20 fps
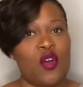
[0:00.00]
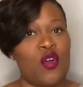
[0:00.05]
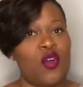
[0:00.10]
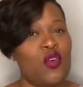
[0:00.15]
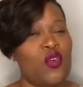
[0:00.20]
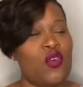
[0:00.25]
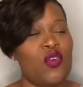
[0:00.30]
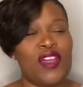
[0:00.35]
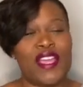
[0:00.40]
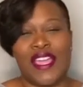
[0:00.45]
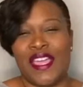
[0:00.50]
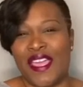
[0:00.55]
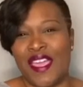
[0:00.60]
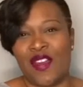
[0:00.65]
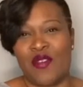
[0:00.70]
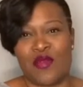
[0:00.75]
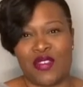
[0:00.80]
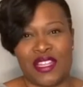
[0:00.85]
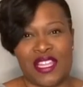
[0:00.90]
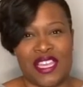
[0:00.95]
Who
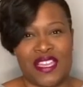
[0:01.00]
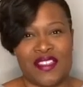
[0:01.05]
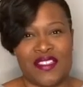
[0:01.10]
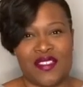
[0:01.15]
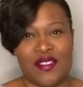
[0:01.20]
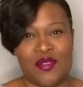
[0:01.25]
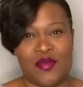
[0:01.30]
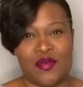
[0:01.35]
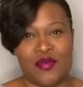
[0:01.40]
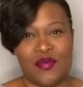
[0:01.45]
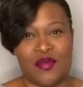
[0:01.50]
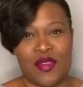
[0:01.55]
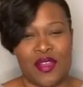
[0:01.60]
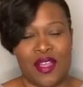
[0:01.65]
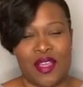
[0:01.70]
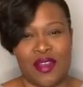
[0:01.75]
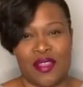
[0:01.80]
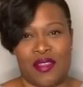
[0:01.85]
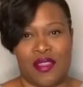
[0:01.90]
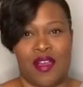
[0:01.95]
can't relate to
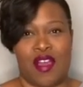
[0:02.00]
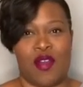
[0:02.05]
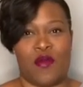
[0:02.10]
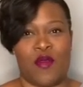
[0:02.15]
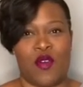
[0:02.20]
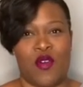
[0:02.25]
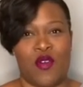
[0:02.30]
an alarm